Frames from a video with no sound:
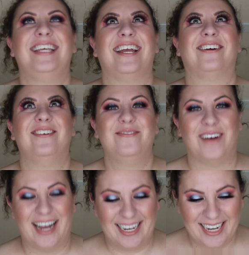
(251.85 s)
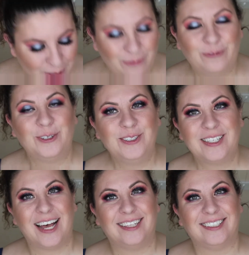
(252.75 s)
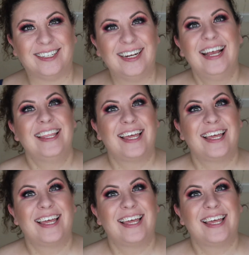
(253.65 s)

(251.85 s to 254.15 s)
terrified. The first color